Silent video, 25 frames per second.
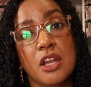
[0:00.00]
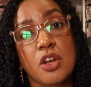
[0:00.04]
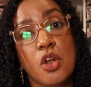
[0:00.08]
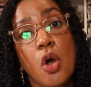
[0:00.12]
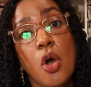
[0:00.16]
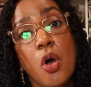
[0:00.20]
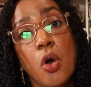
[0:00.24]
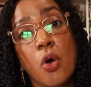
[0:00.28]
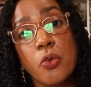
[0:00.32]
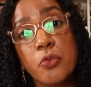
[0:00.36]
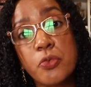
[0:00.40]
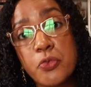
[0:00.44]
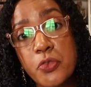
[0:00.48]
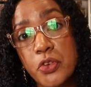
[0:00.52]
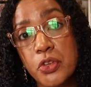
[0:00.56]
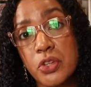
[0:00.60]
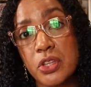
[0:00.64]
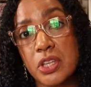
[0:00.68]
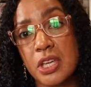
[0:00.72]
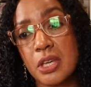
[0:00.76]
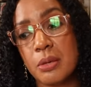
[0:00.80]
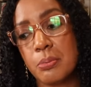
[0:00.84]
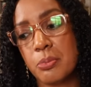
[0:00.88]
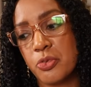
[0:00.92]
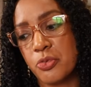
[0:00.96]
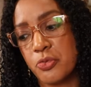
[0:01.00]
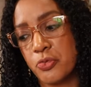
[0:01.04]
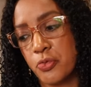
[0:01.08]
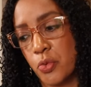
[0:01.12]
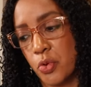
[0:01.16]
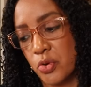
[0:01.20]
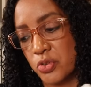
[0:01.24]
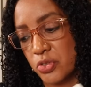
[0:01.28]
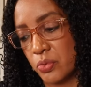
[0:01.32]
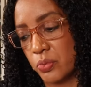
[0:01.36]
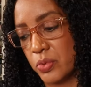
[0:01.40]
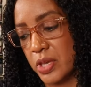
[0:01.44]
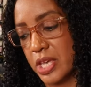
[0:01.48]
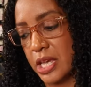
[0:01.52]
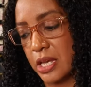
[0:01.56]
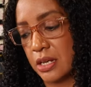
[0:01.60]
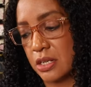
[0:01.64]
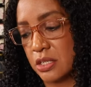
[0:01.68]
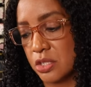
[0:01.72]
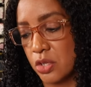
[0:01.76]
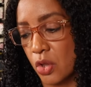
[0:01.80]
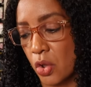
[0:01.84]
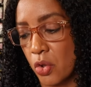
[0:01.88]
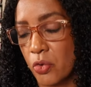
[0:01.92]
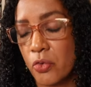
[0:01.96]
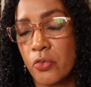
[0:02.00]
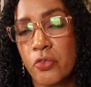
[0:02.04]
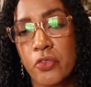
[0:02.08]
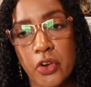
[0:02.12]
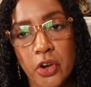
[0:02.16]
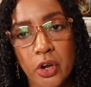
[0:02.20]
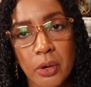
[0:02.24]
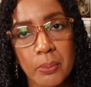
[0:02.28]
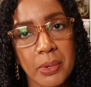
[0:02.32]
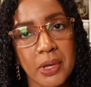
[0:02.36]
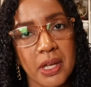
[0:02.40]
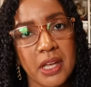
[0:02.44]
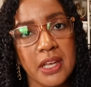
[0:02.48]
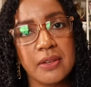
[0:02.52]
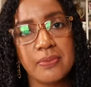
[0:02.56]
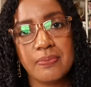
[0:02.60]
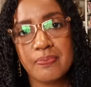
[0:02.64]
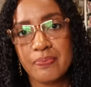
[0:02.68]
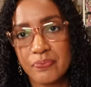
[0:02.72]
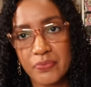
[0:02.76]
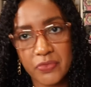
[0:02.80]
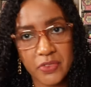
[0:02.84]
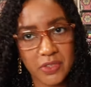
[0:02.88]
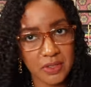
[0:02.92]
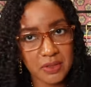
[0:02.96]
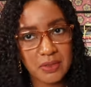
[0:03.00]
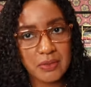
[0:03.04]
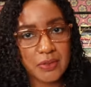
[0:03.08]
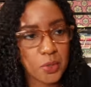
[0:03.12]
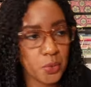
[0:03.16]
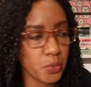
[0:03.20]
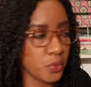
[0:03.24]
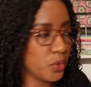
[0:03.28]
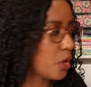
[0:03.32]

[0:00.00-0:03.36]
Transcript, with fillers: and hopefully before the weekend is over, but who